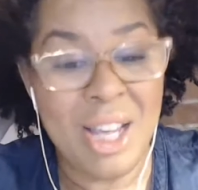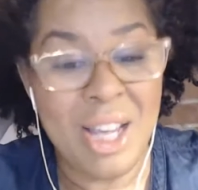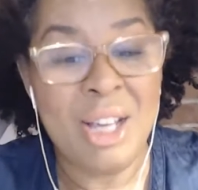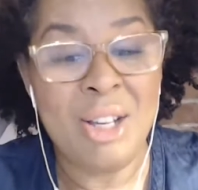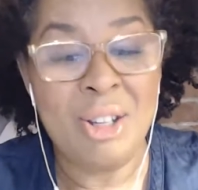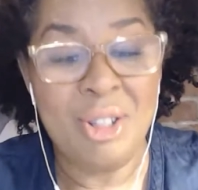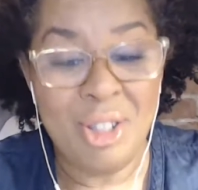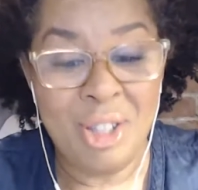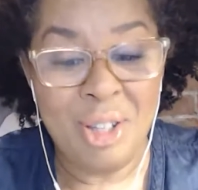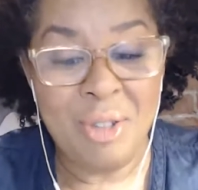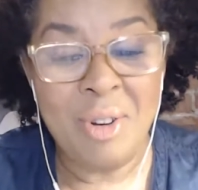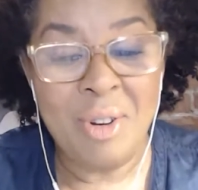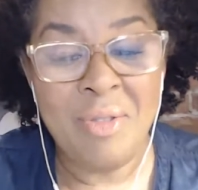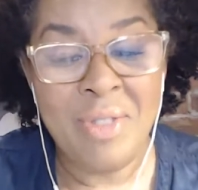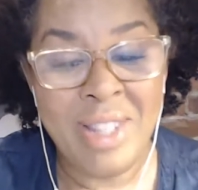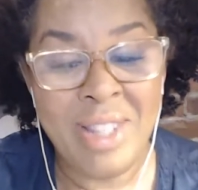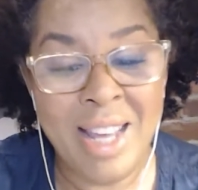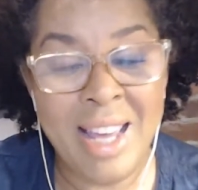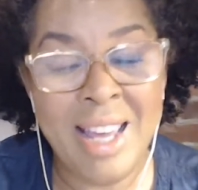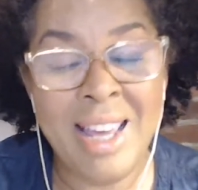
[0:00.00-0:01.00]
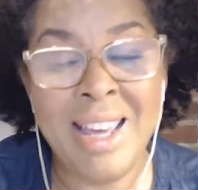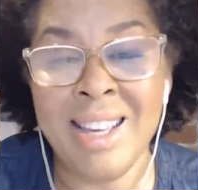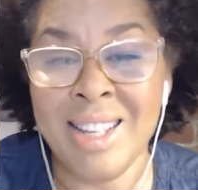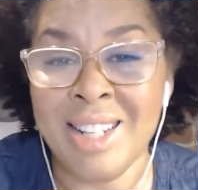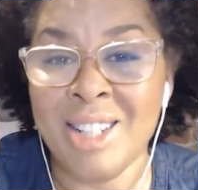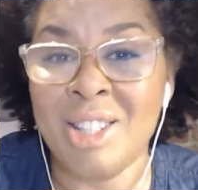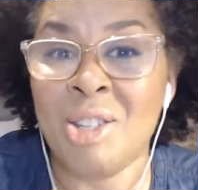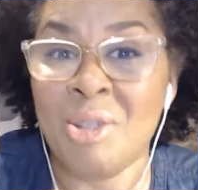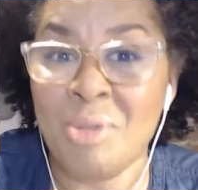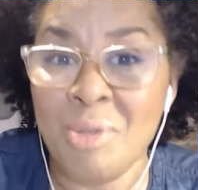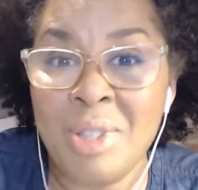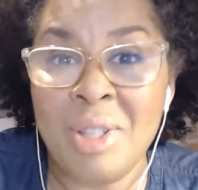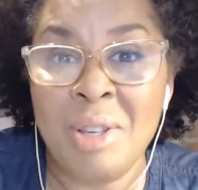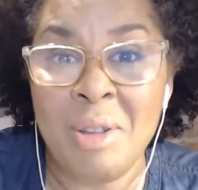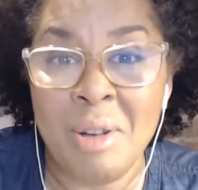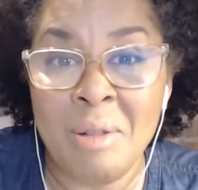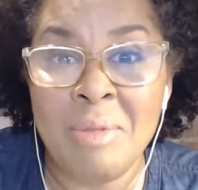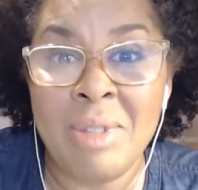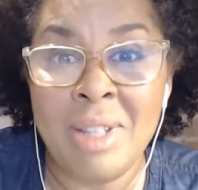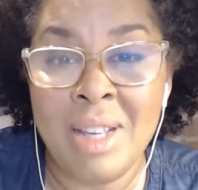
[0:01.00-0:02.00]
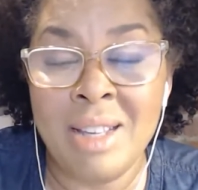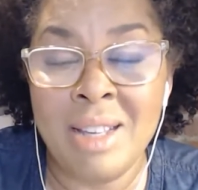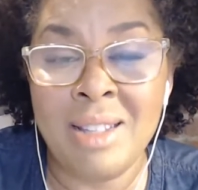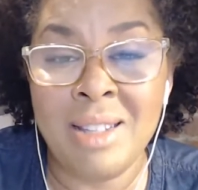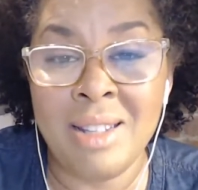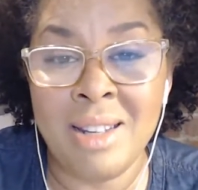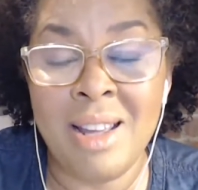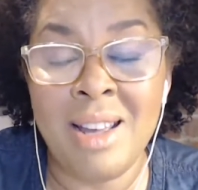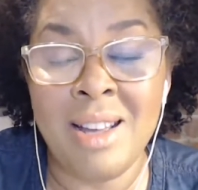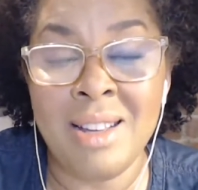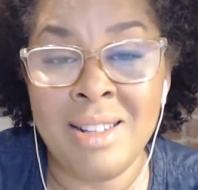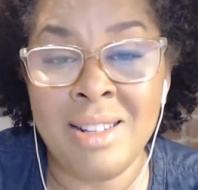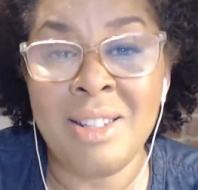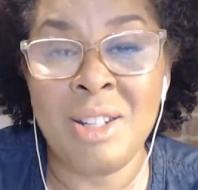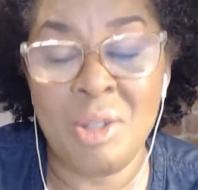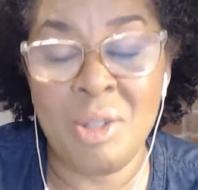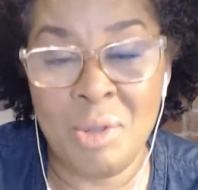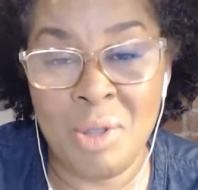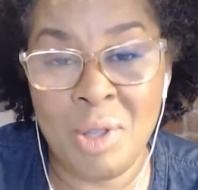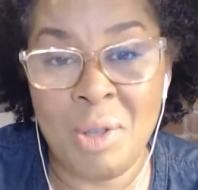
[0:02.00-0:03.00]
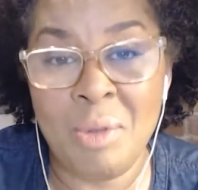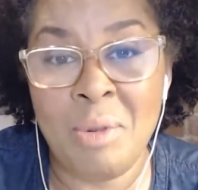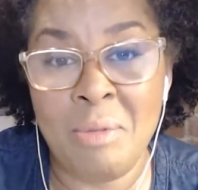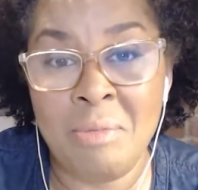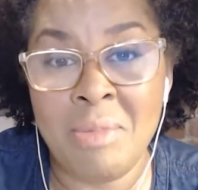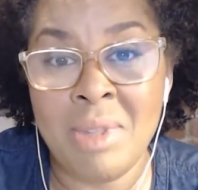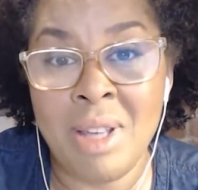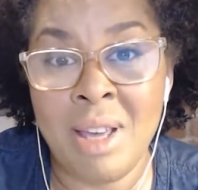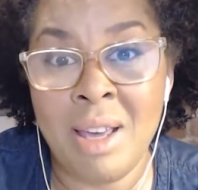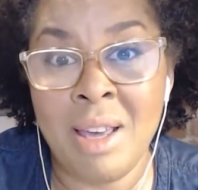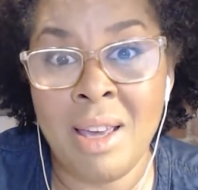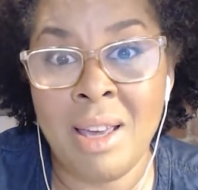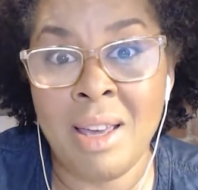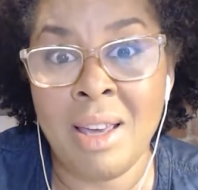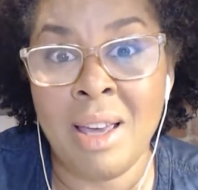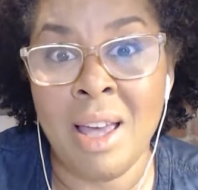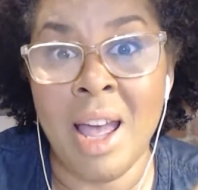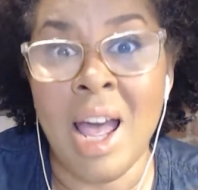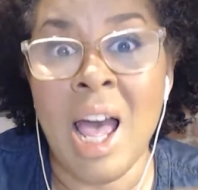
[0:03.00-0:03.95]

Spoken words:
See what I'm saying? Do you see what I'm saying, Solange? Do you see what I'm saying?